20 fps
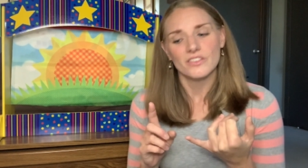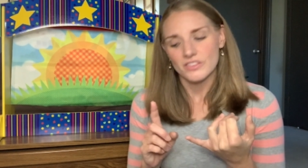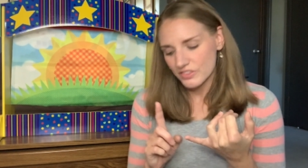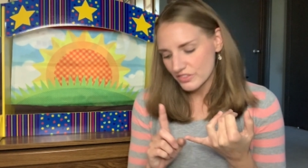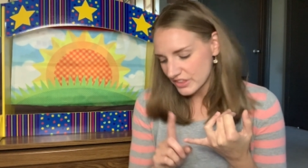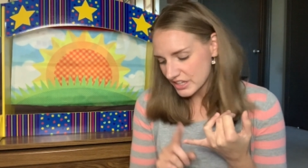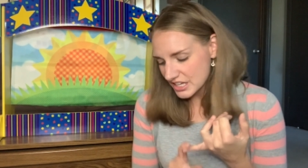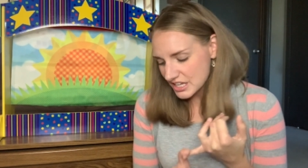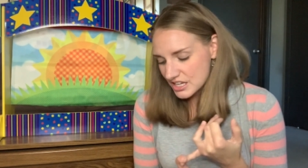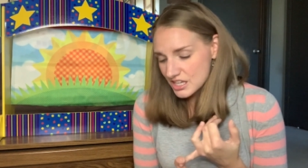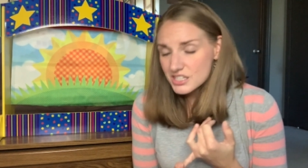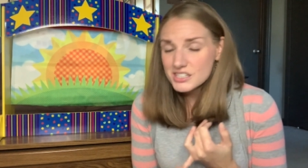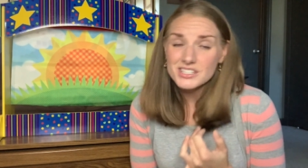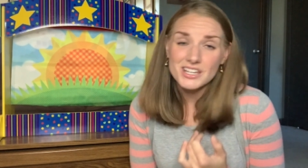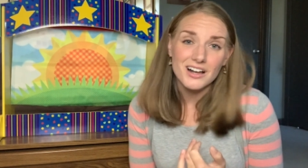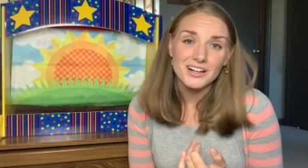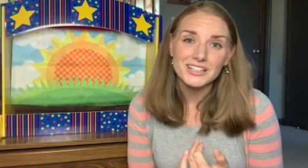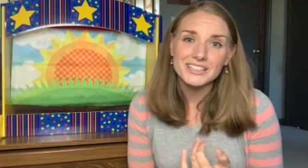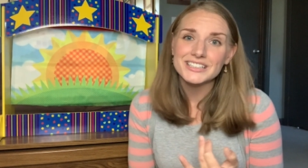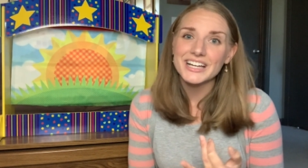the
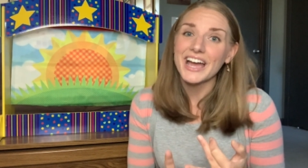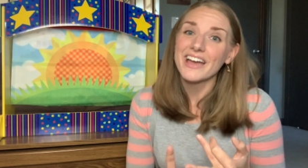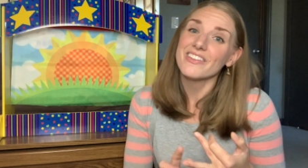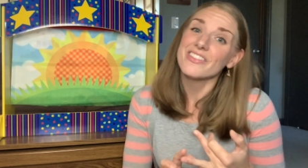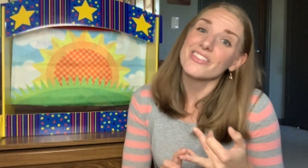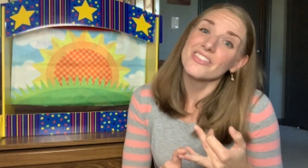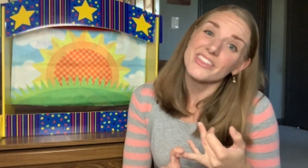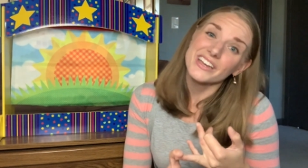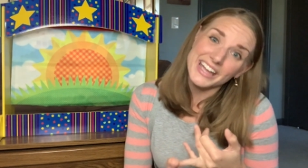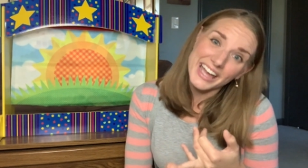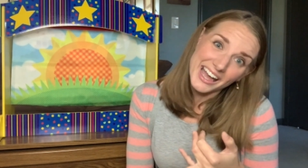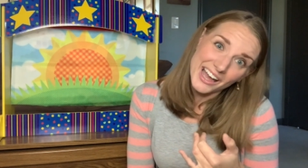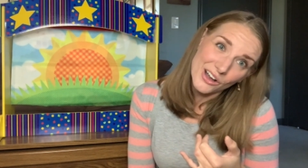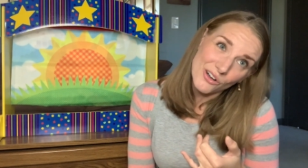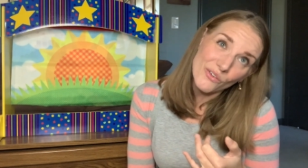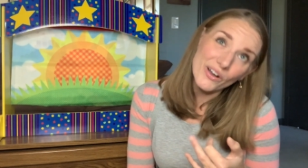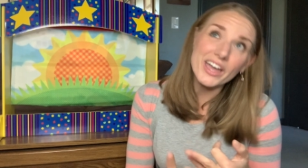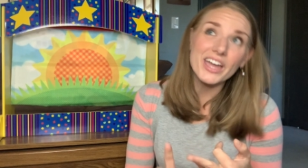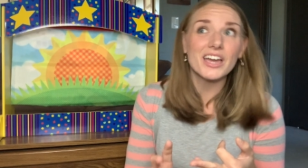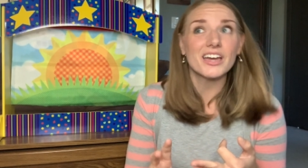duck and the cow
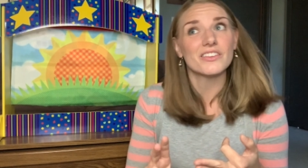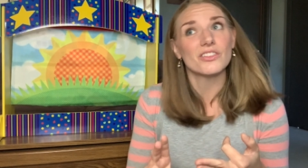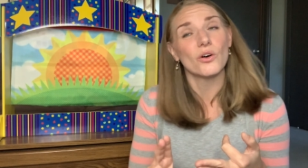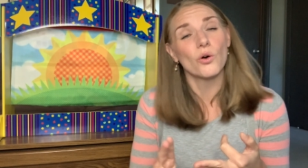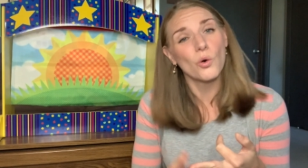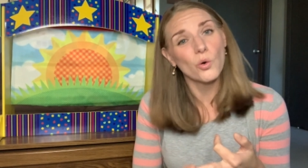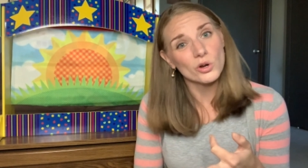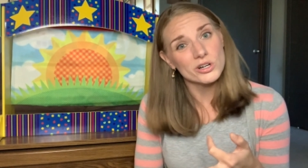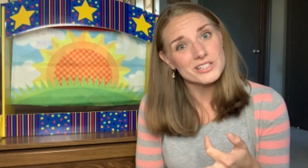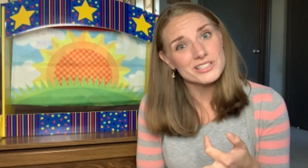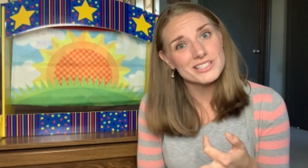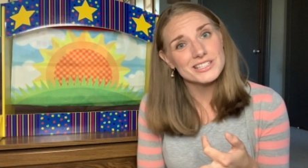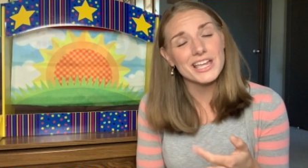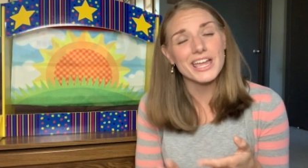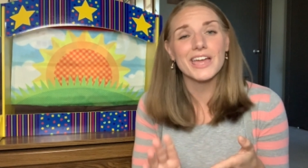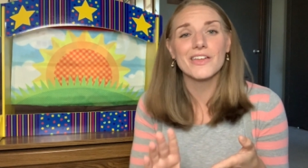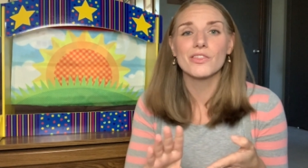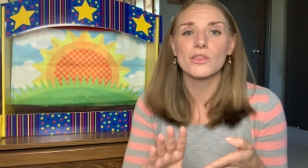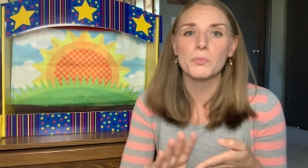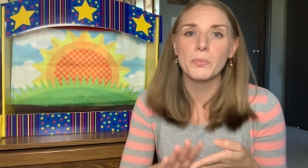and the horse
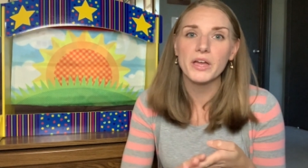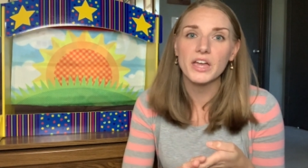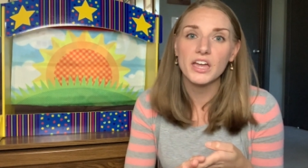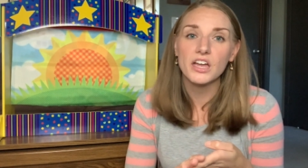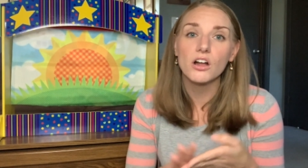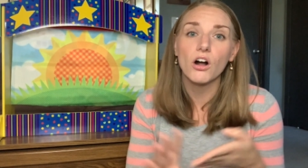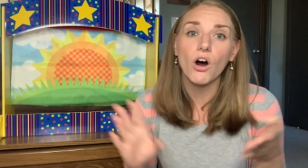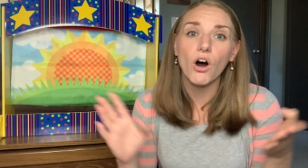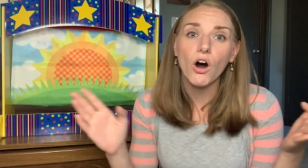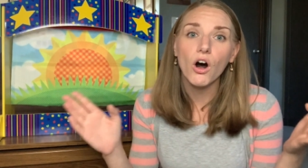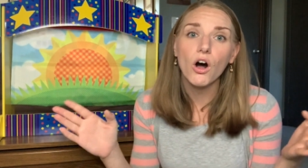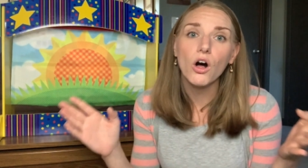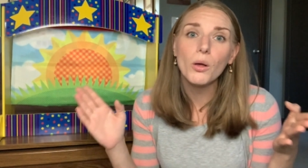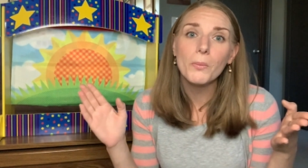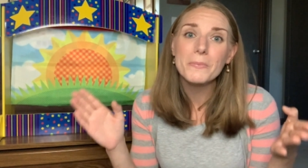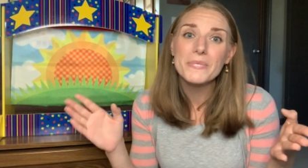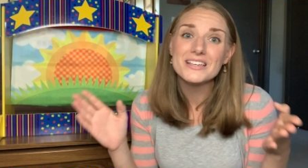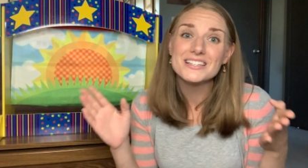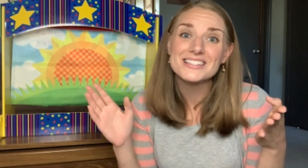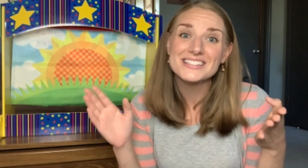and the pig all
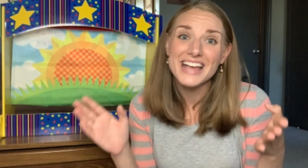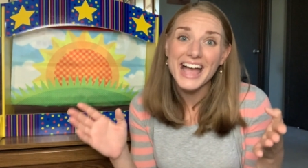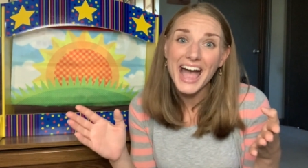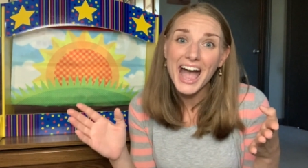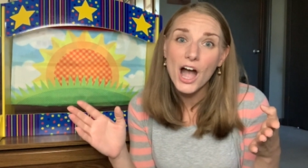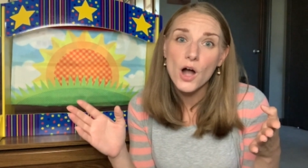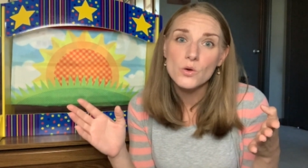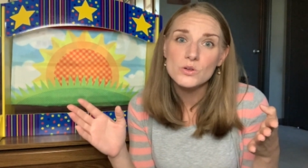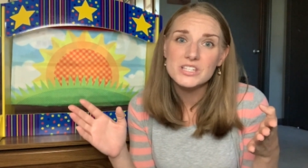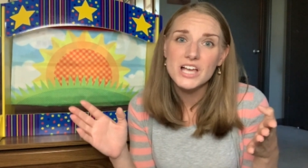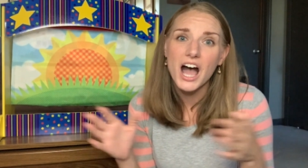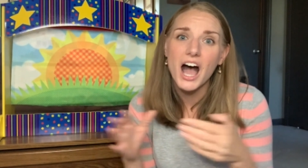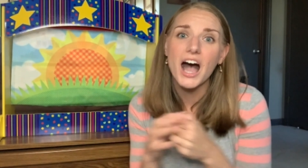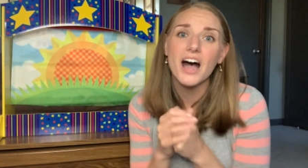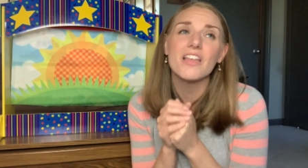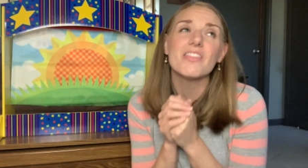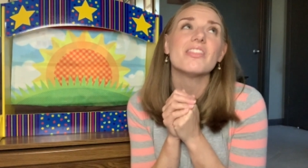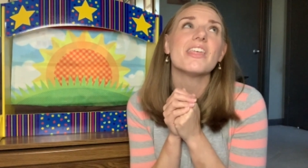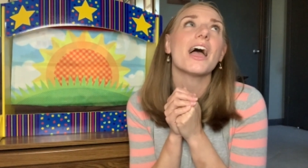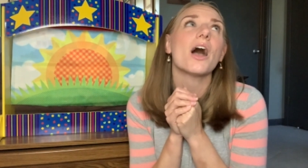missed out
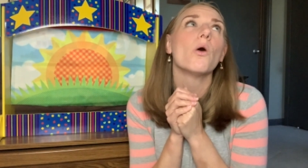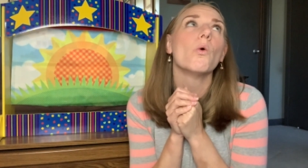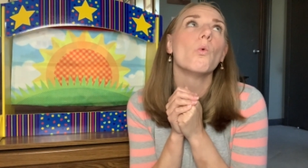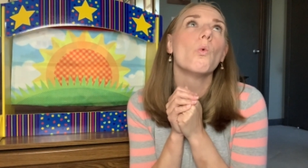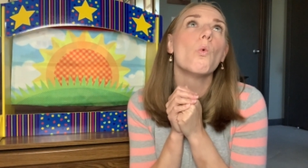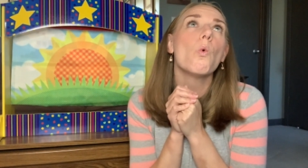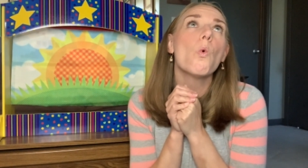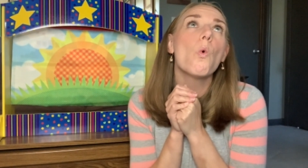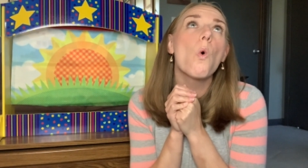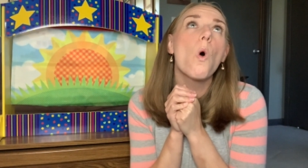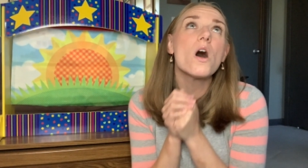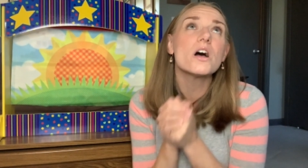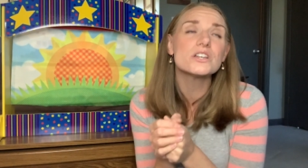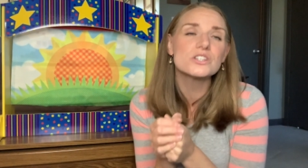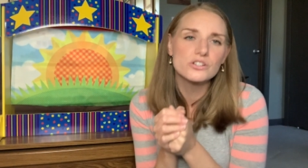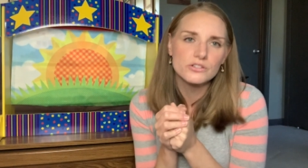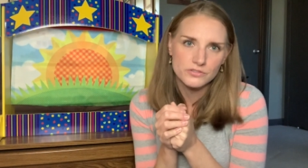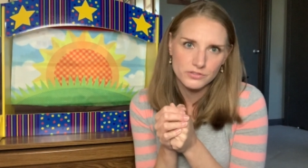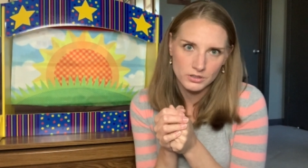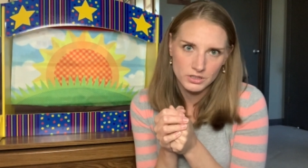on that
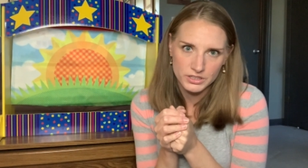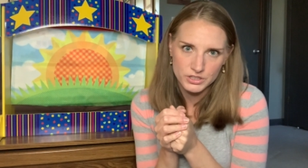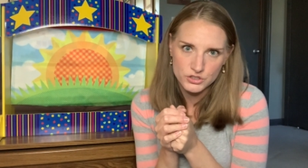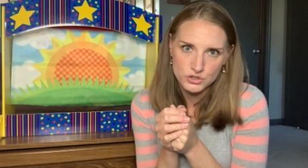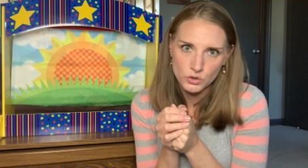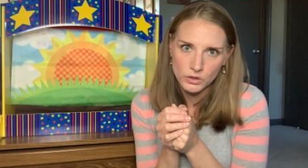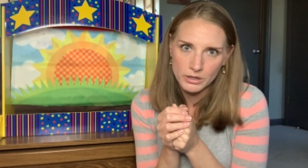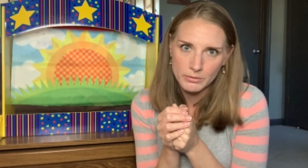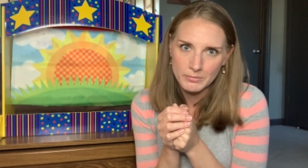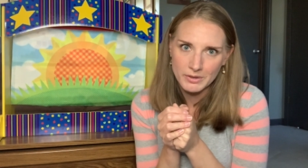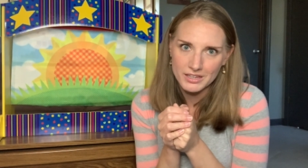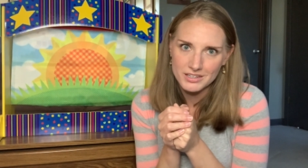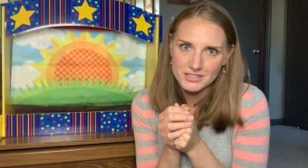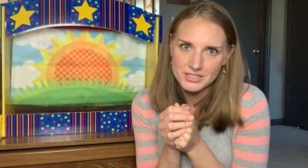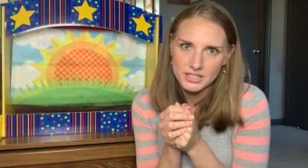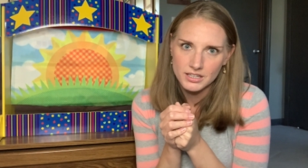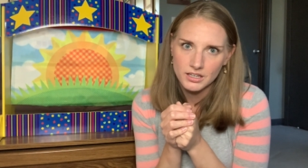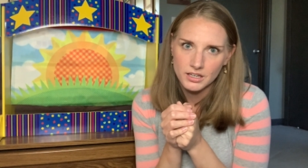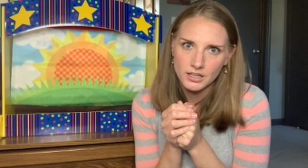wonderful enjoyment